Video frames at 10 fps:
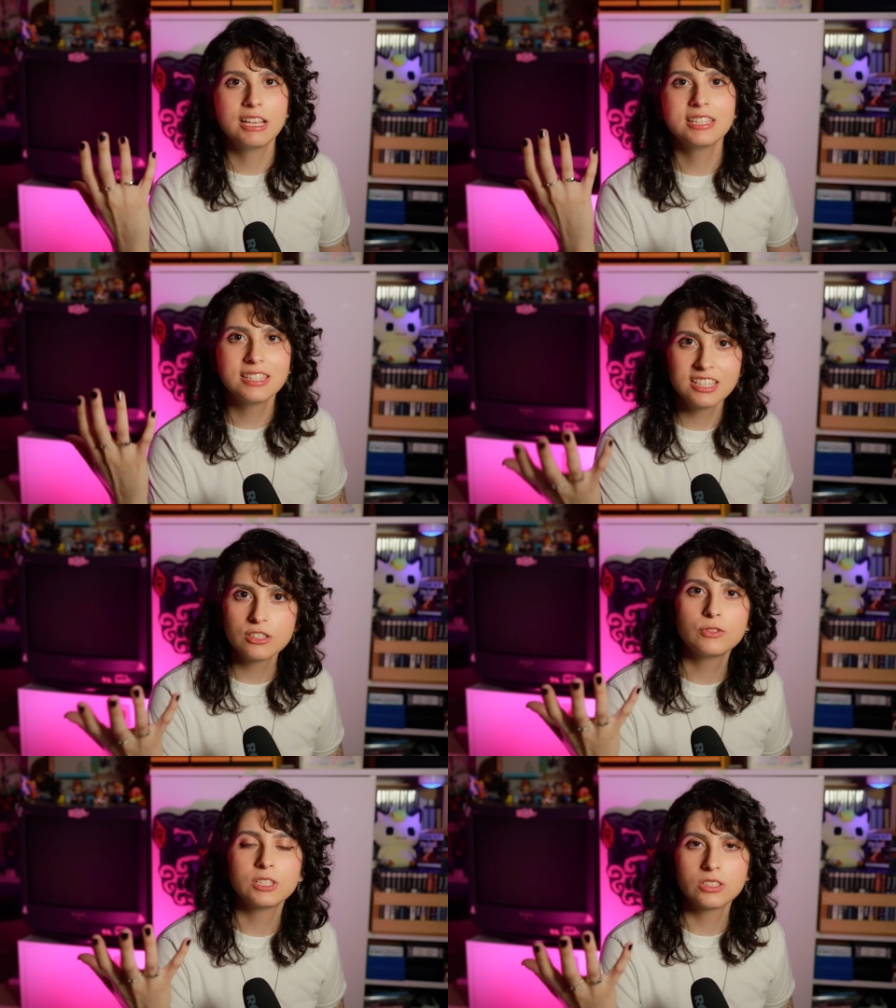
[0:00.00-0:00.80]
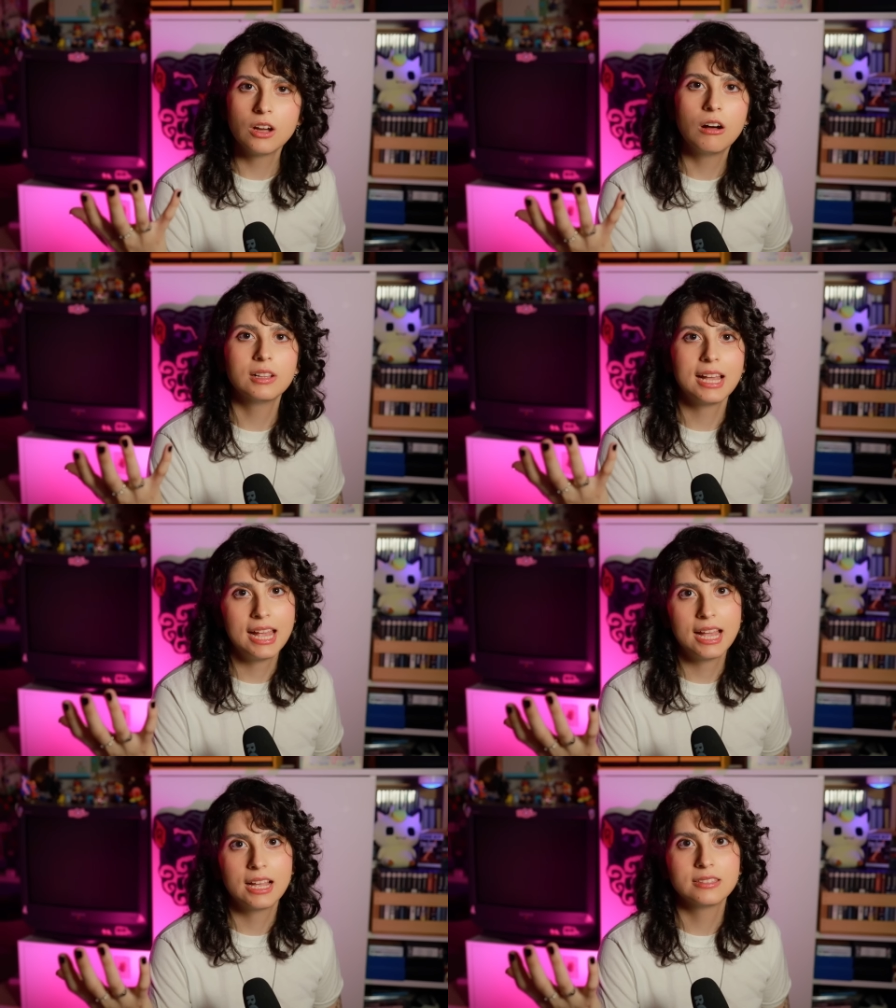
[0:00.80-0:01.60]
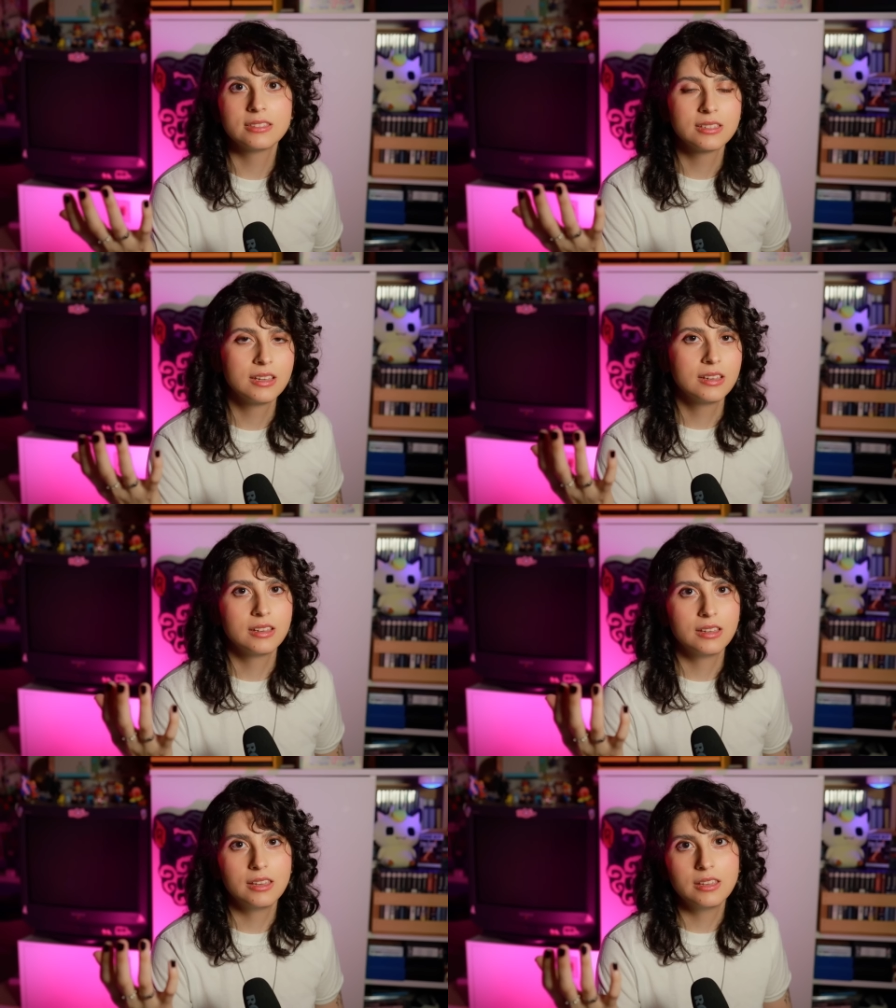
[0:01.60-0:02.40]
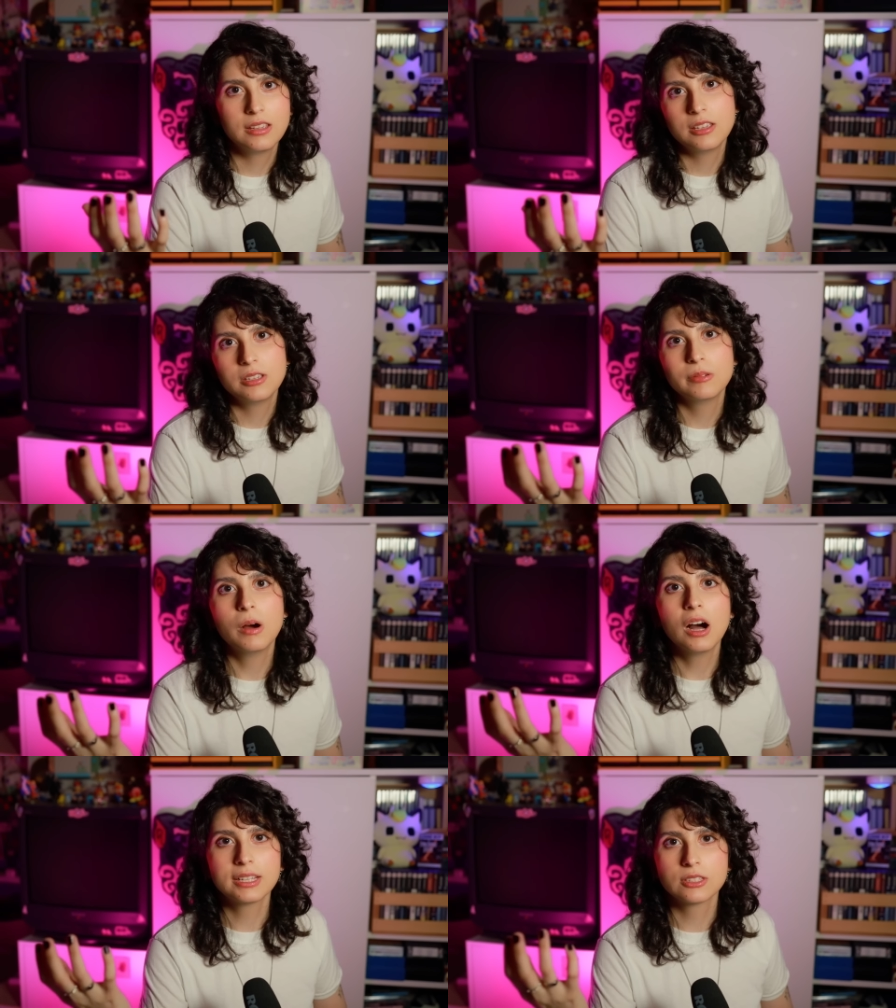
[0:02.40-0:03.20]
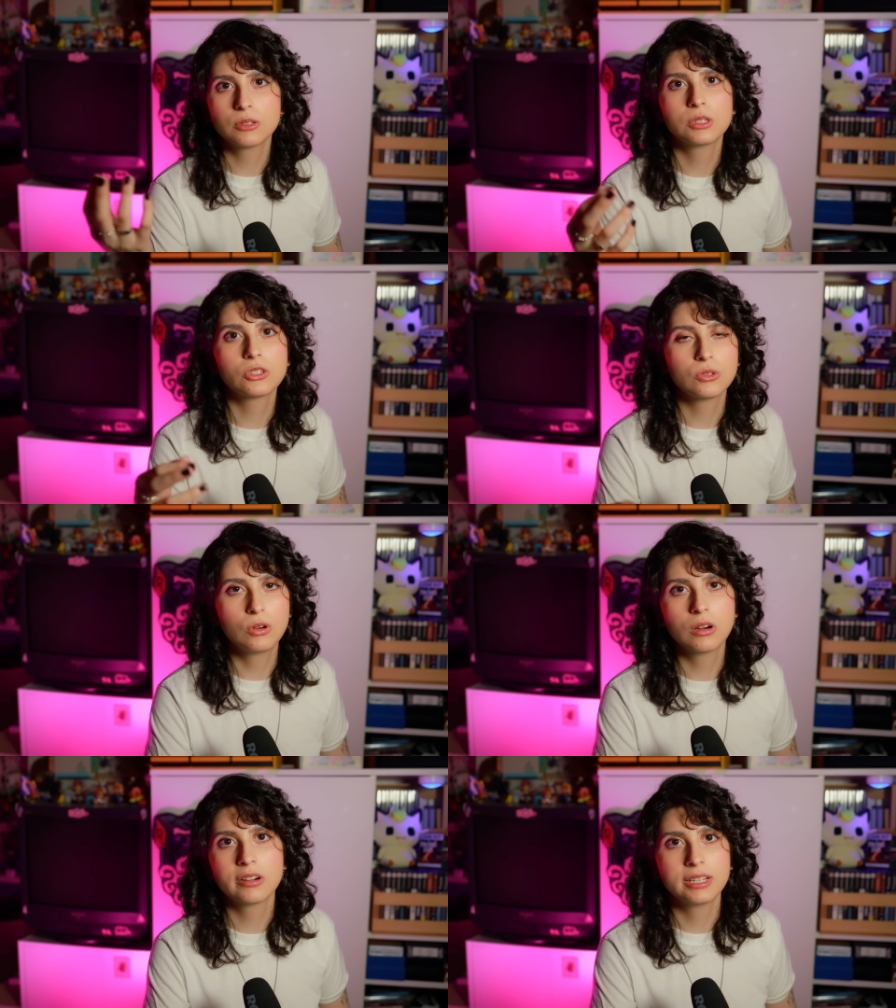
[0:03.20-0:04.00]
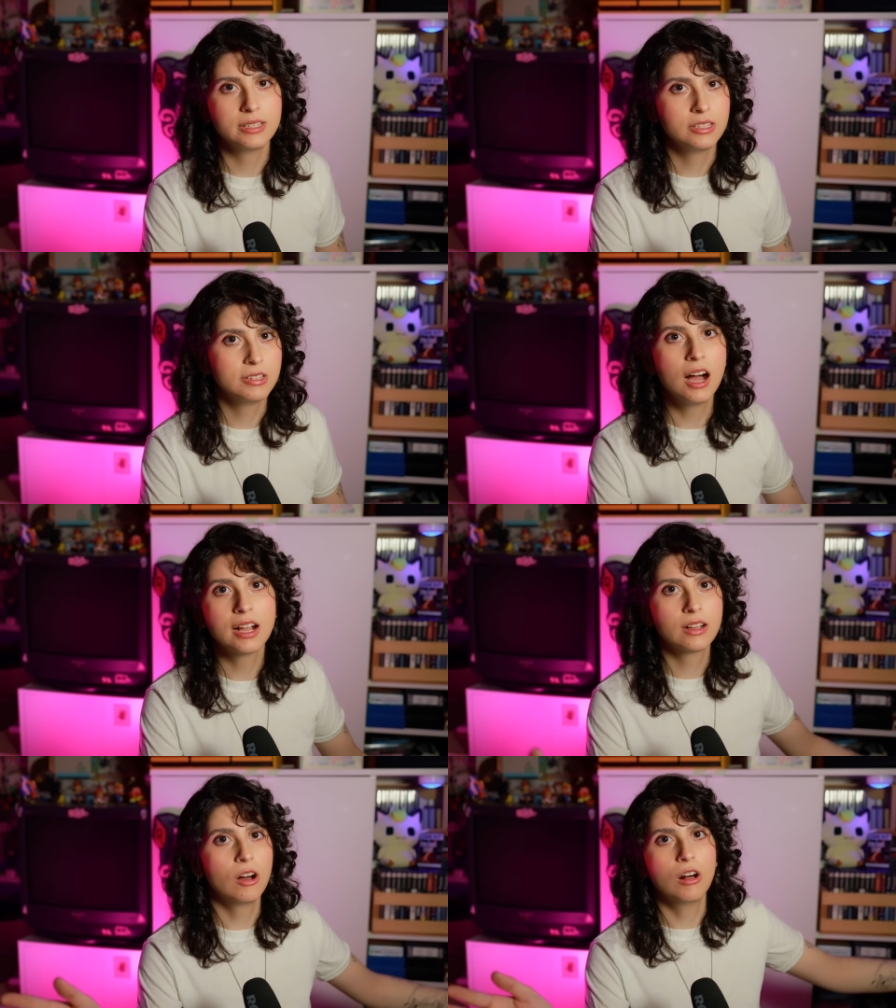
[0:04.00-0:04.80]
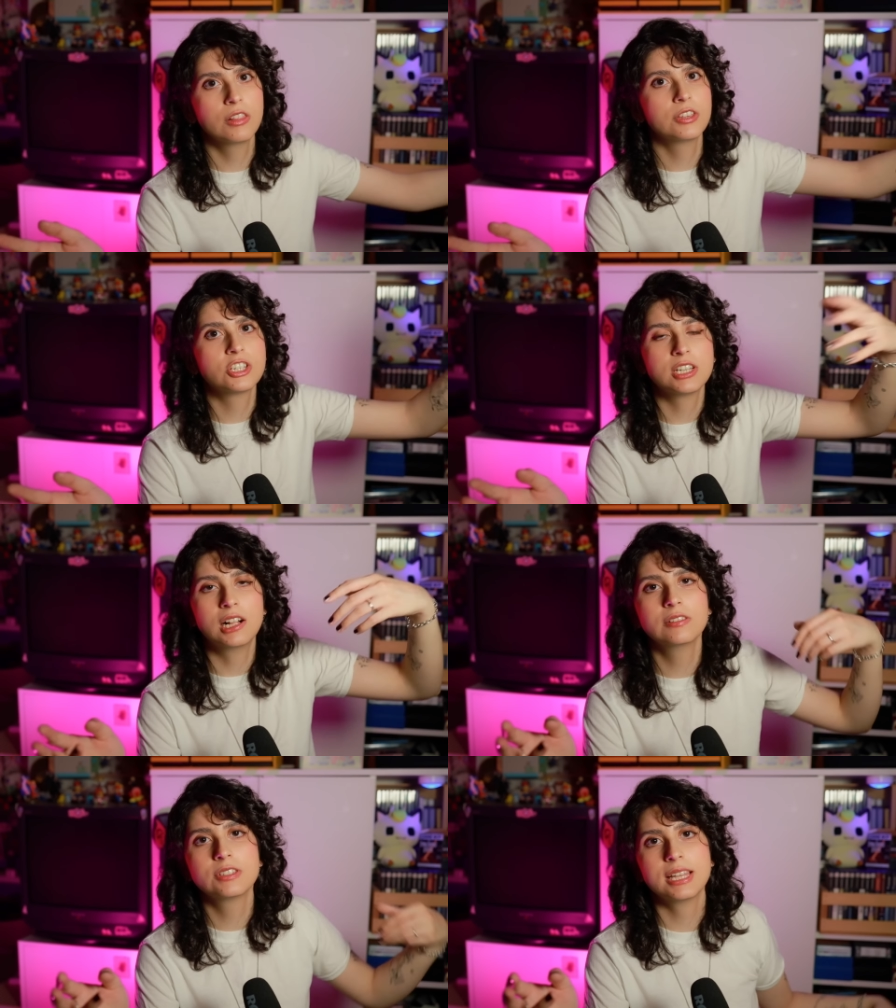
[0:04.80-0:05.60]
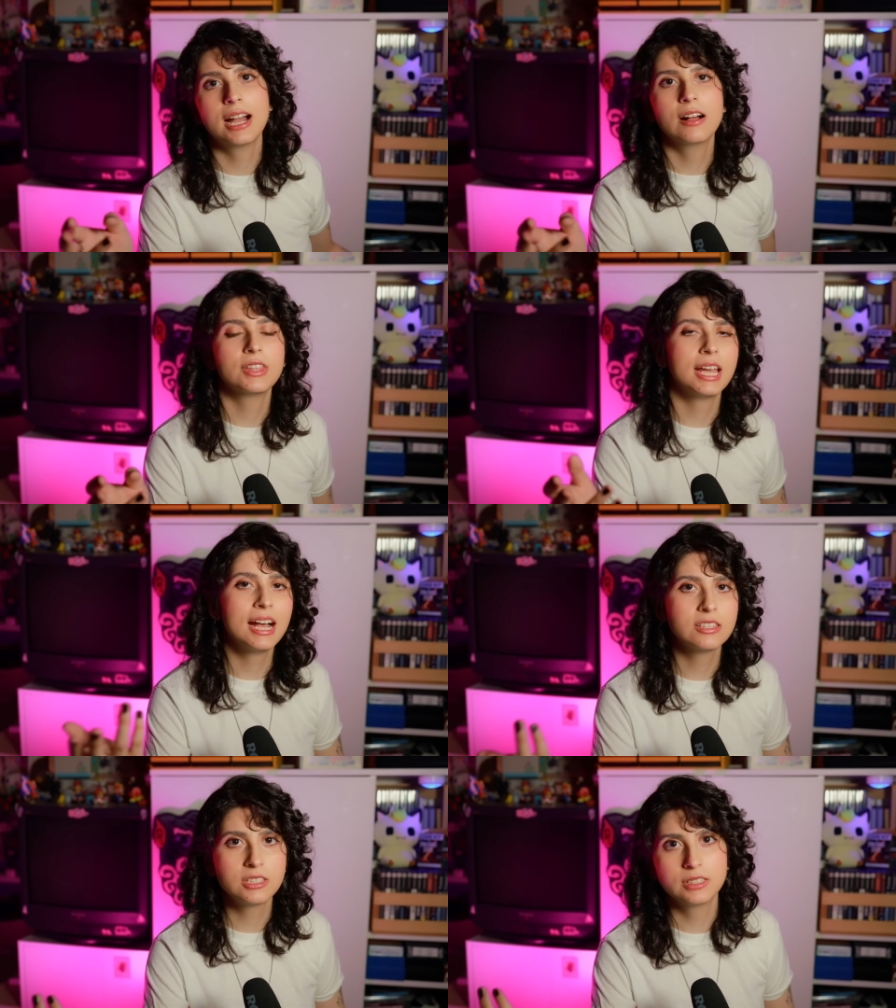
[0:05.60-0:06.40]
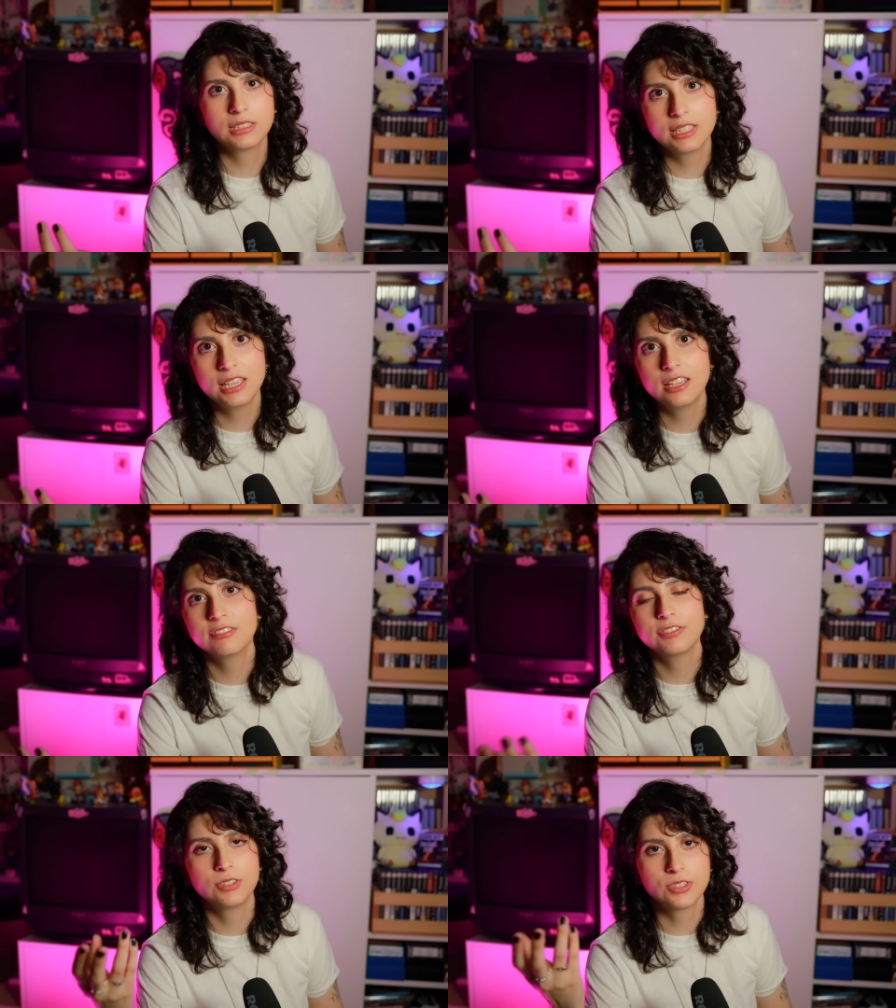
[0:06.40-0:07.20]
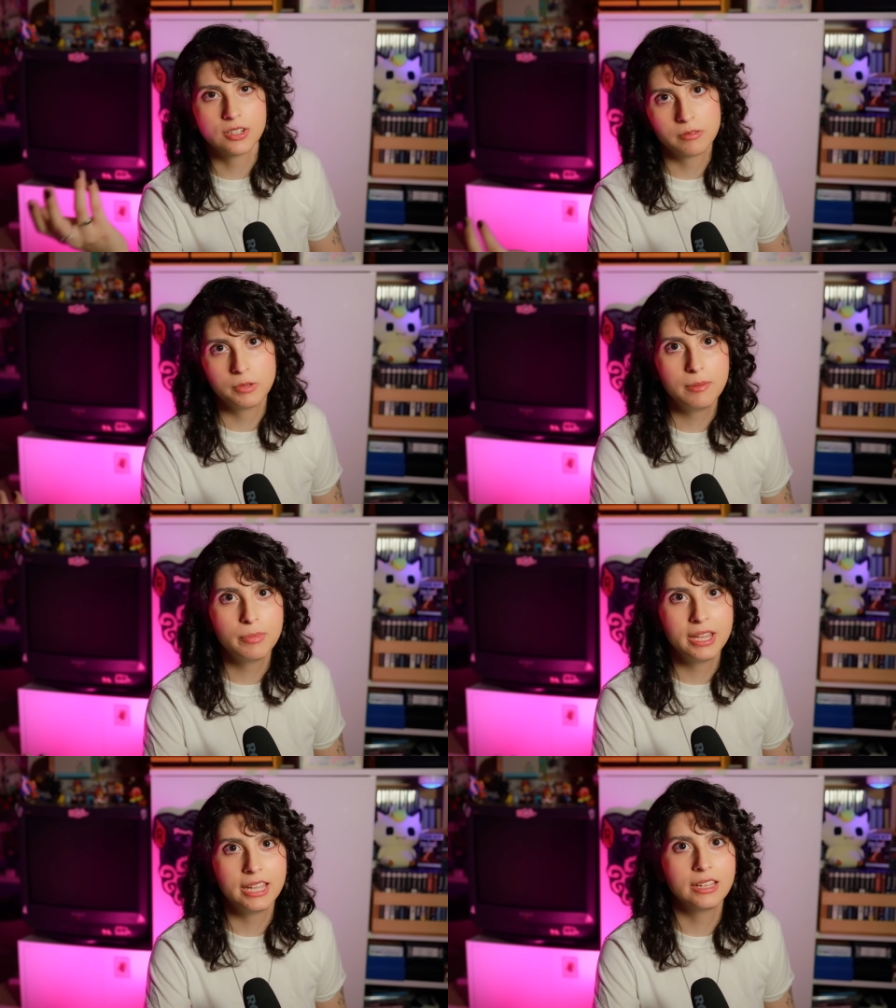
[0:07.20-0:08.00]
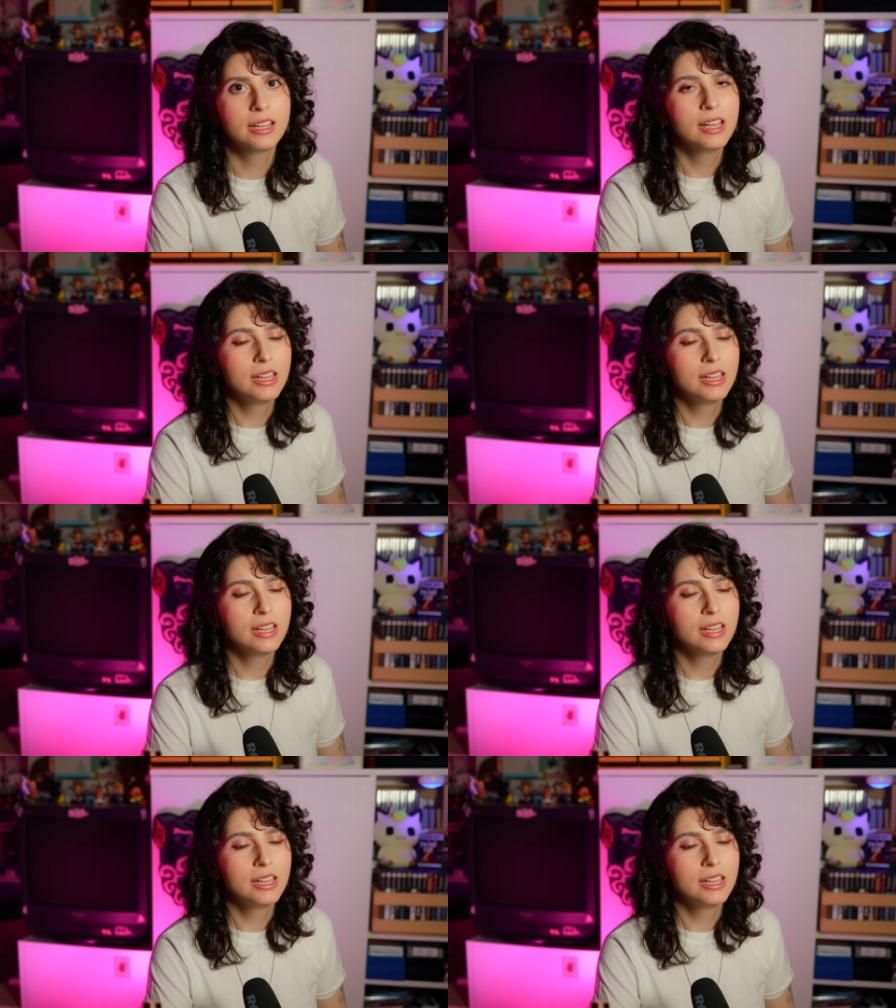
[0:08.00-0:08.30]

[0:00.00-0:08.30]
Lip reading: 6 foot tall hands. You walk into a store and you knock all the shelves down, they ask you to leave, you start weeping.